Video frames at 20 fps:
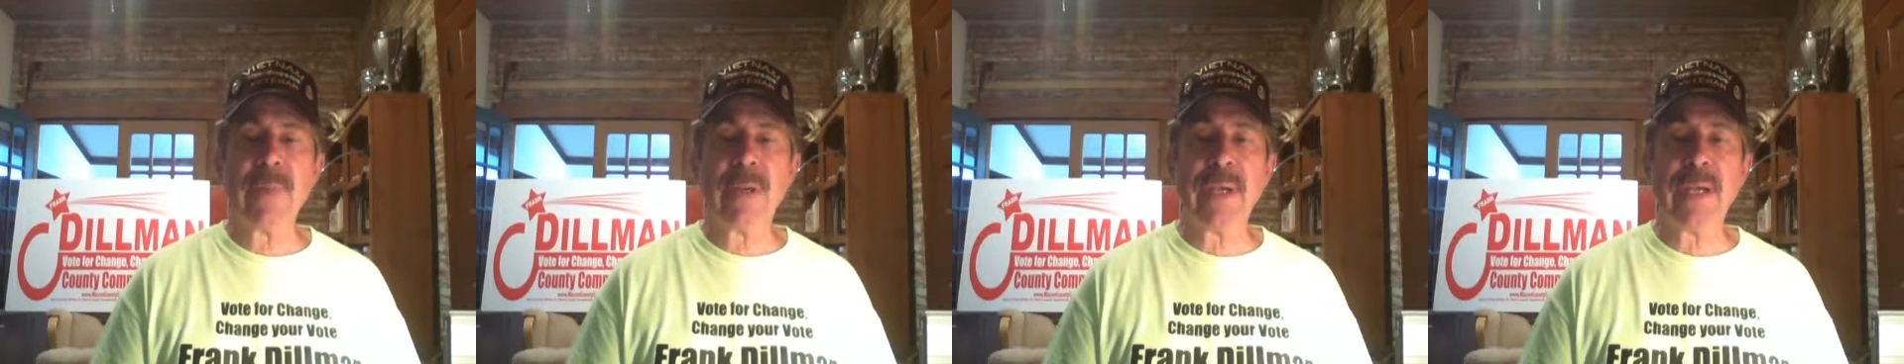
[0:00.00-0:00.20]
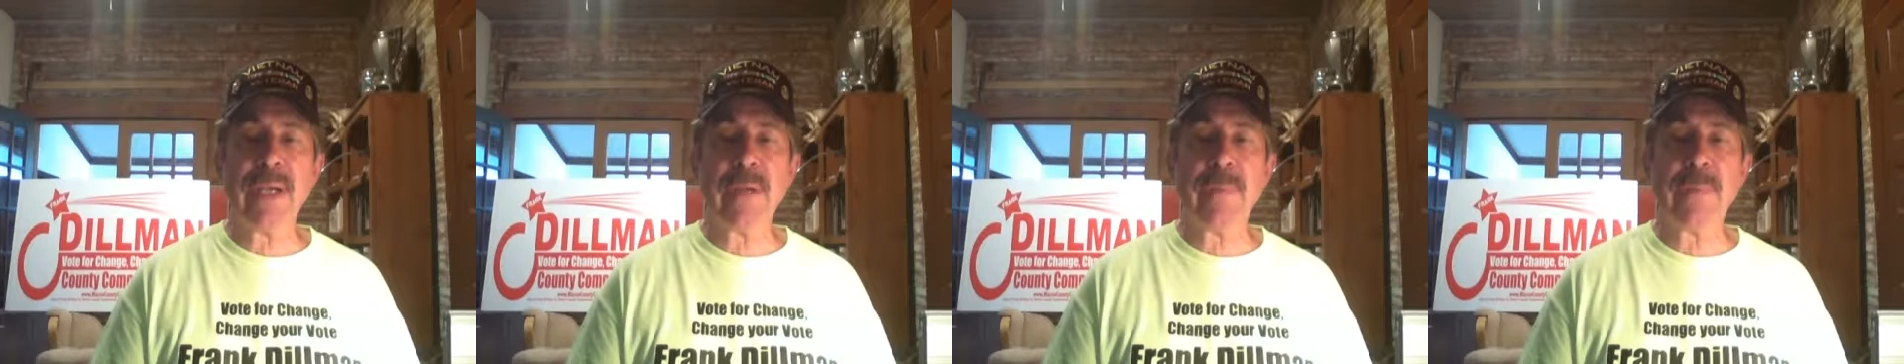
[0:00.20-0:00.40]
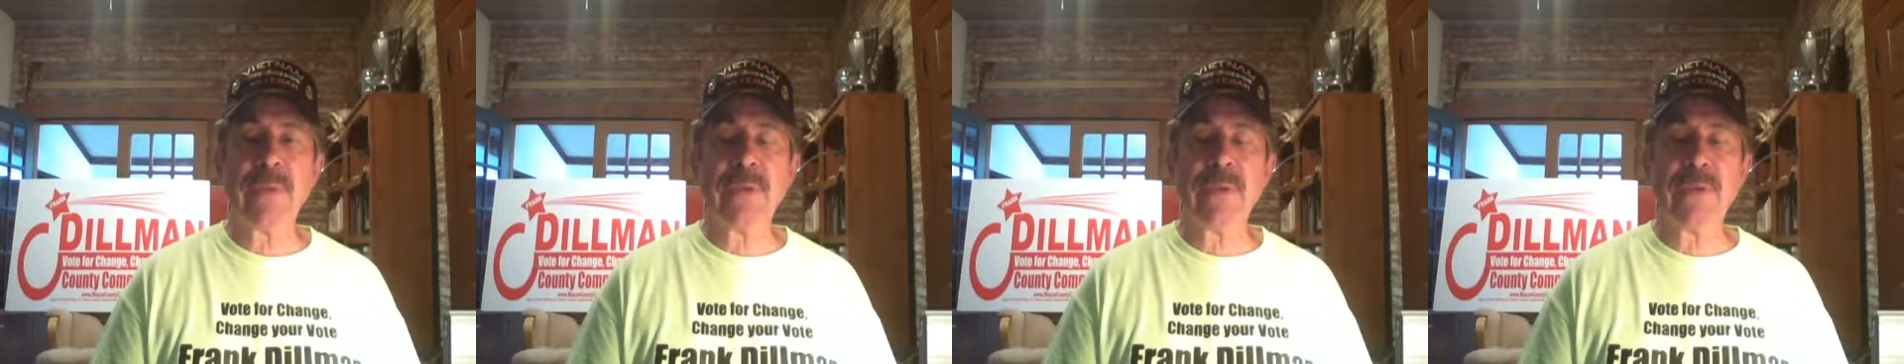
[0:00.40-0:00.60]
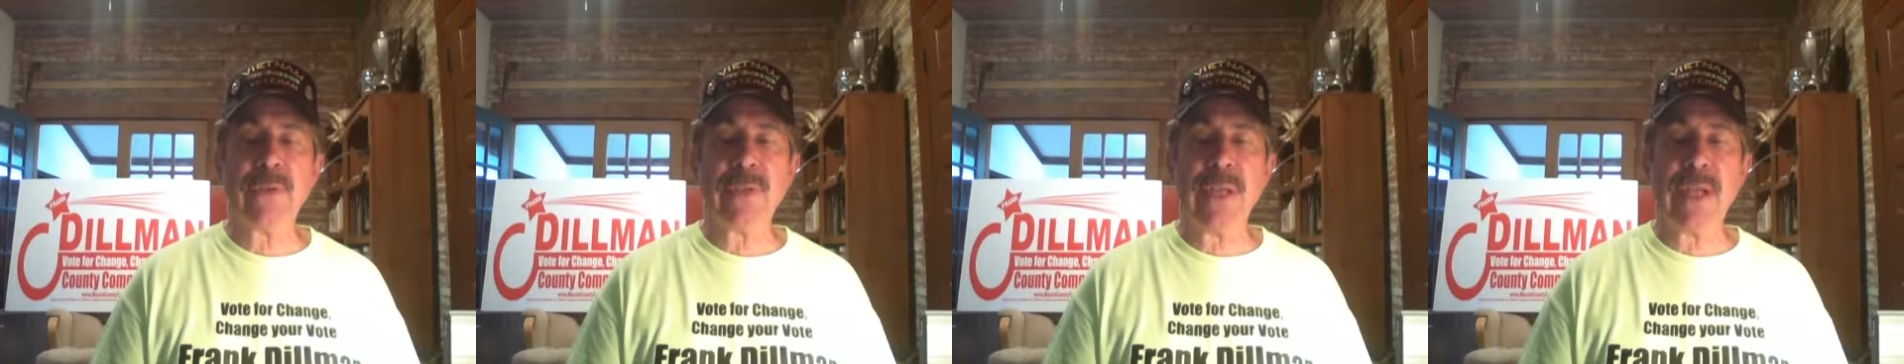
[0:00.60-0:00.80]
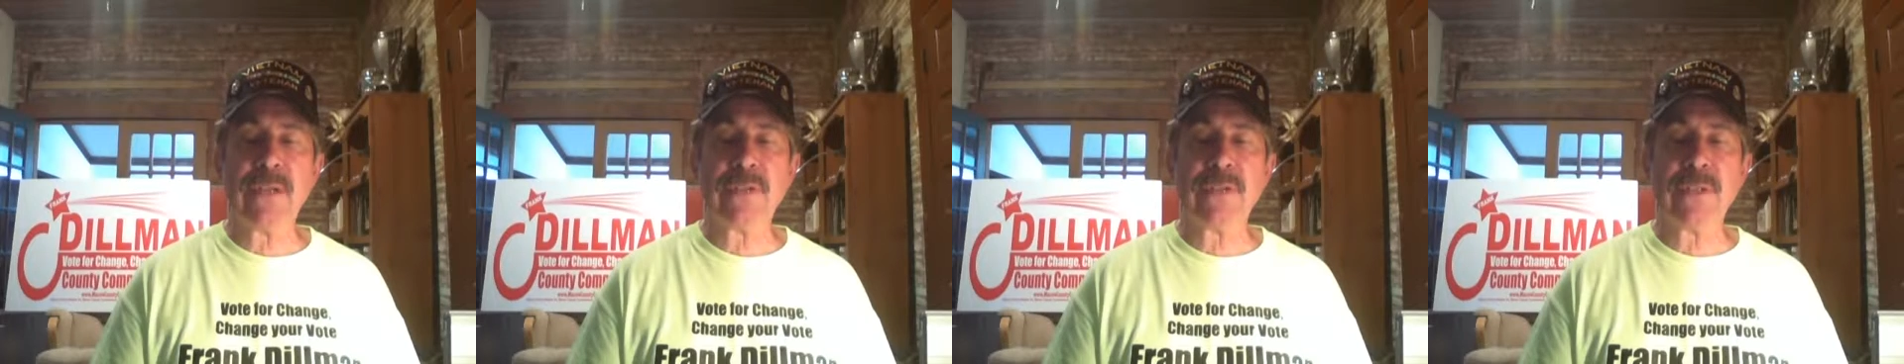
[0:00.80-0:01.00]
pickup in
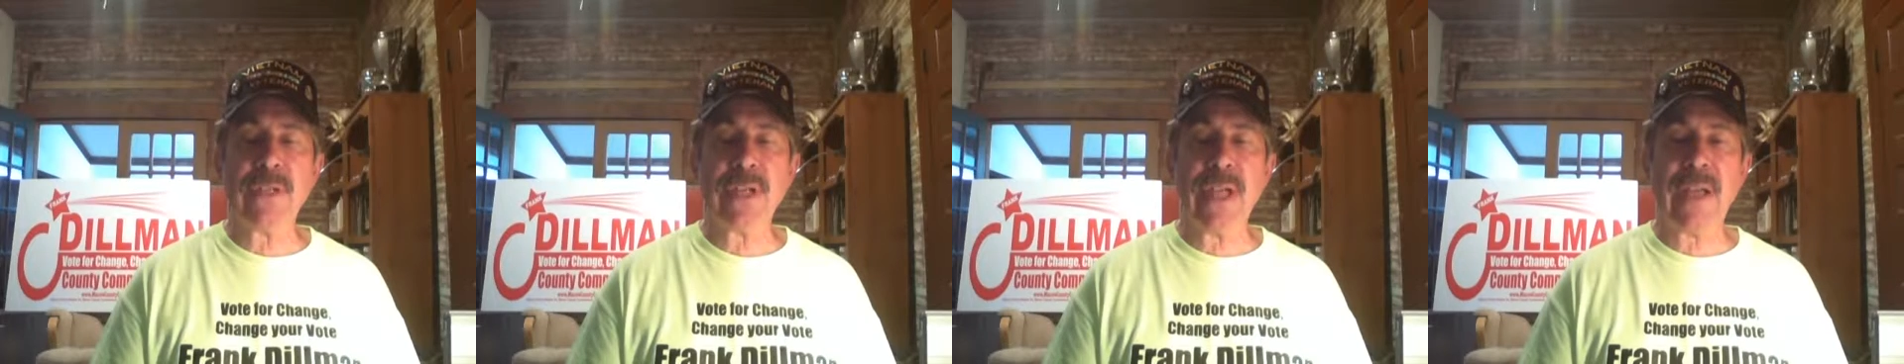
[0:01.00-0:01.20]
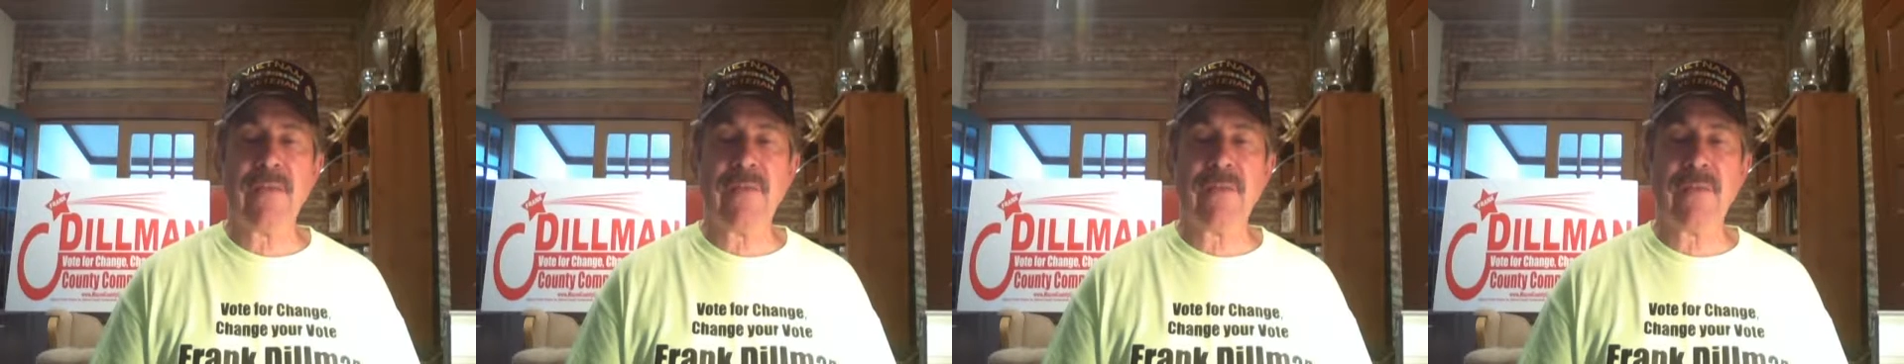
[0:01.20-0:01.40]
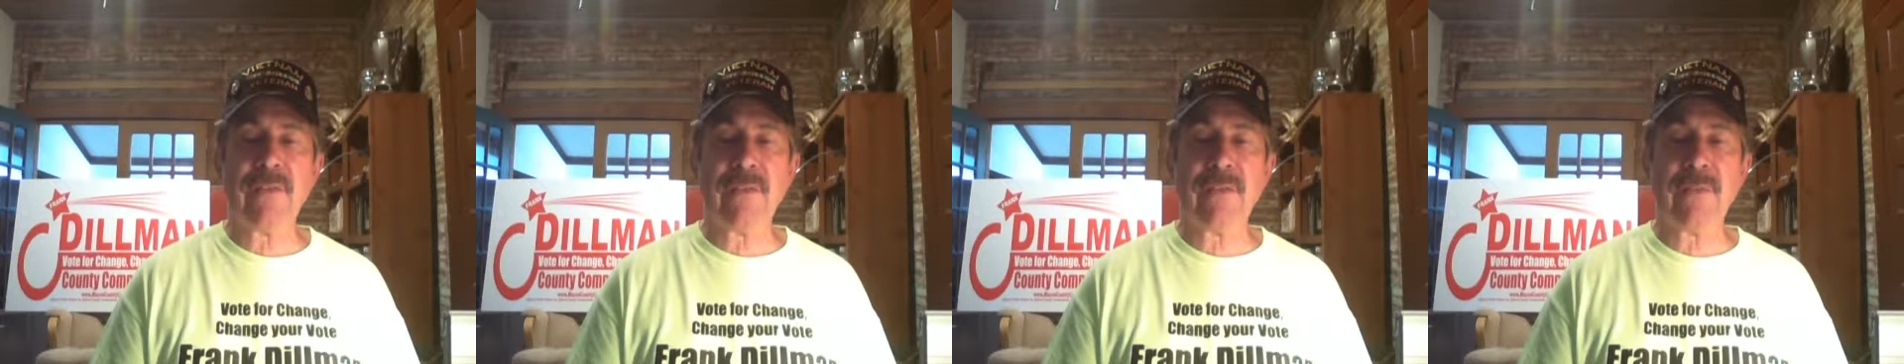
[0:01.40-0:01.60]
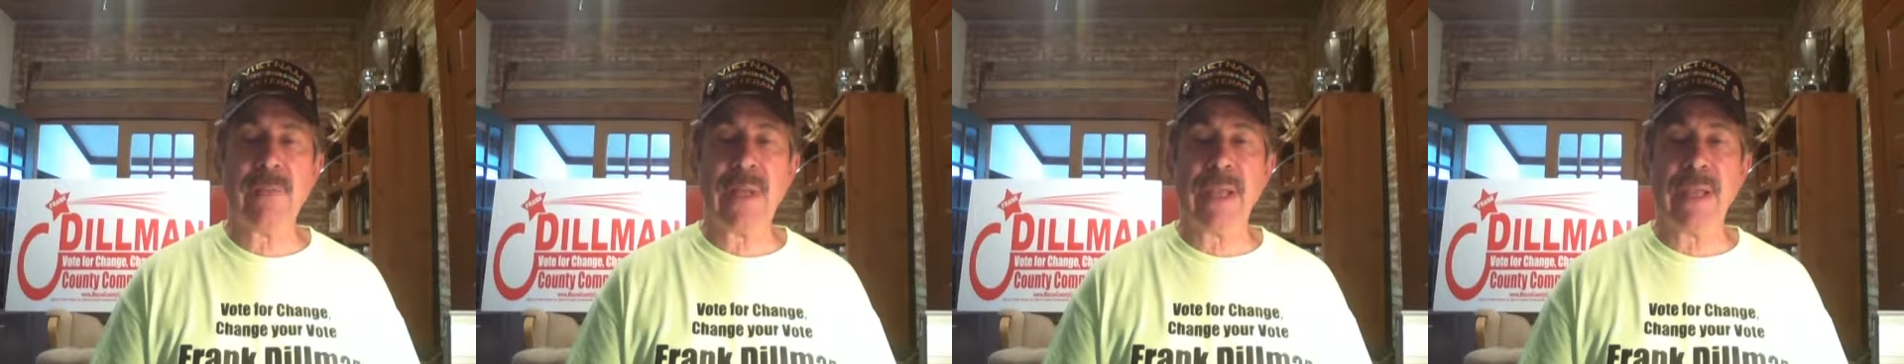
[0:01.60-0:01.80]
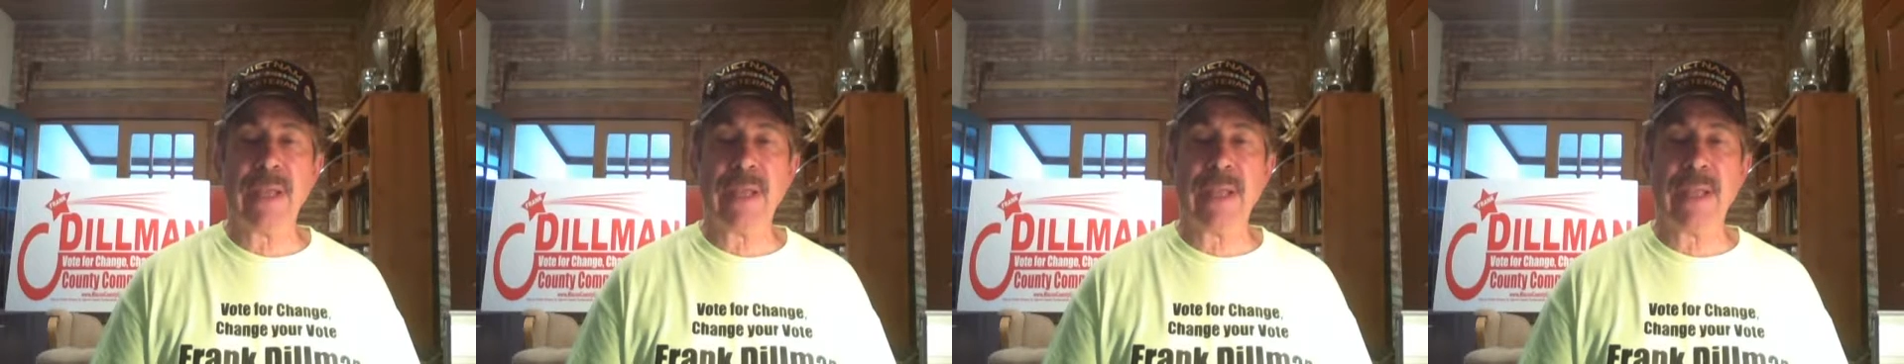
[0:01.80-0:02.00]
2009 for
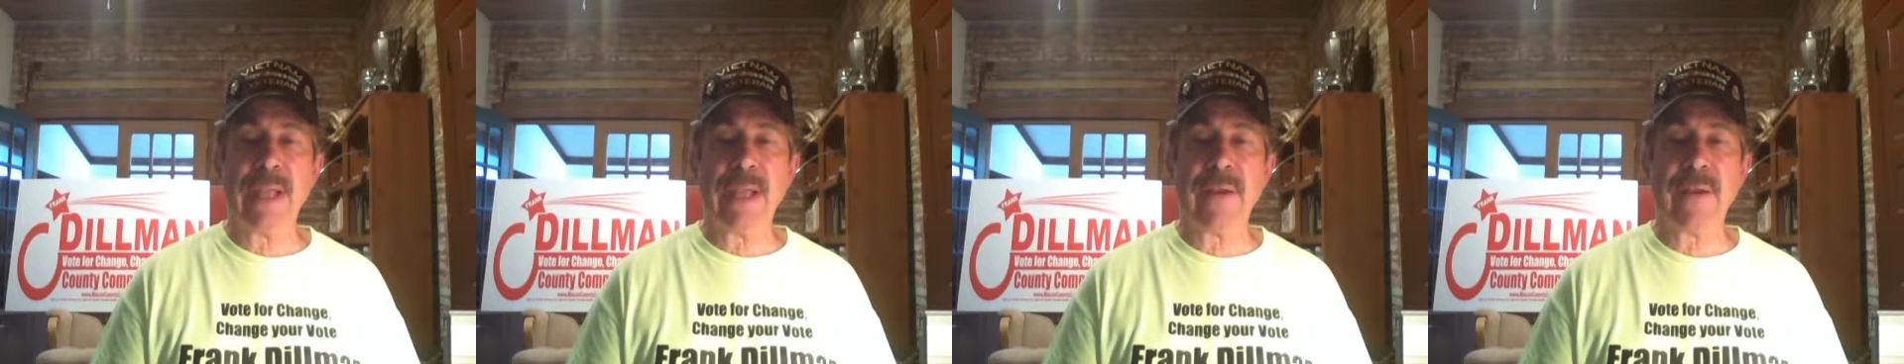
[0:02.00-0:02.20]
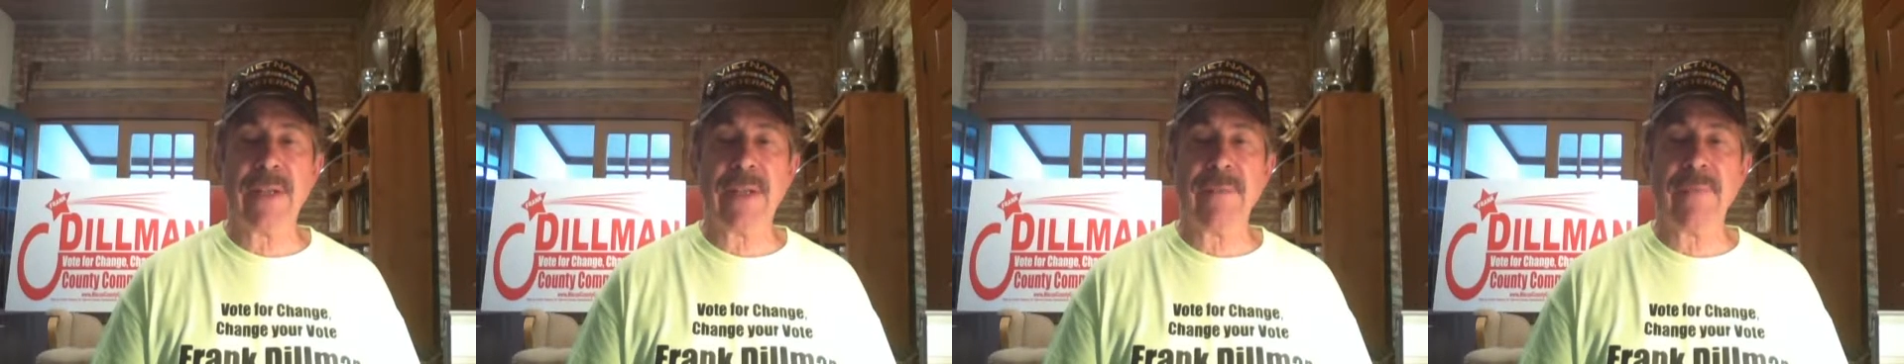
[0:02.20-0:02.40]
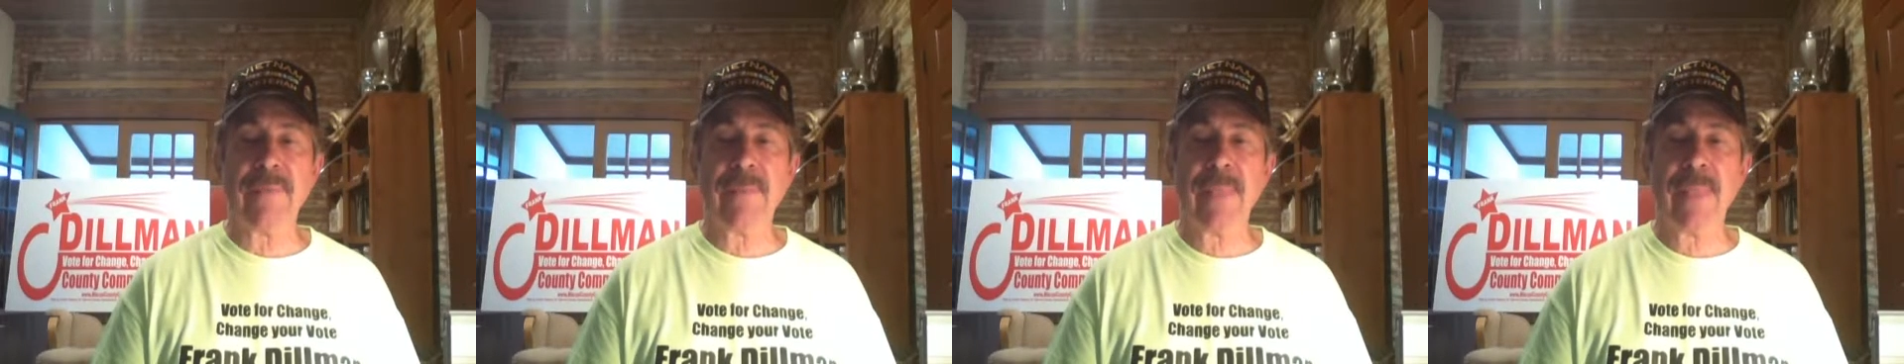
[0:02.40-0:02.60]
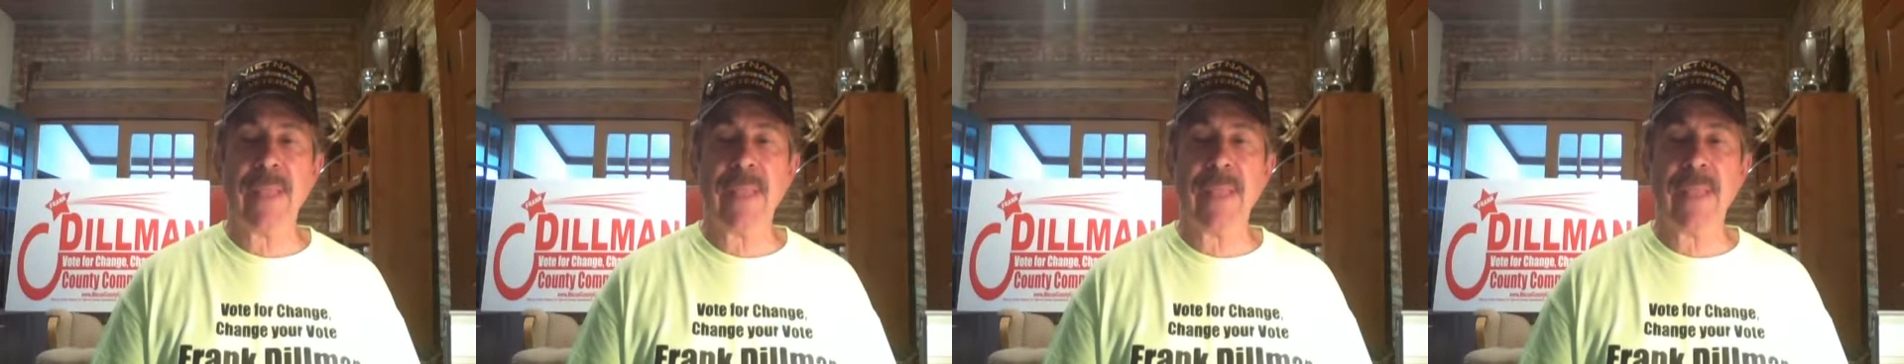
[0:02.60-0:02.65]
Macon County,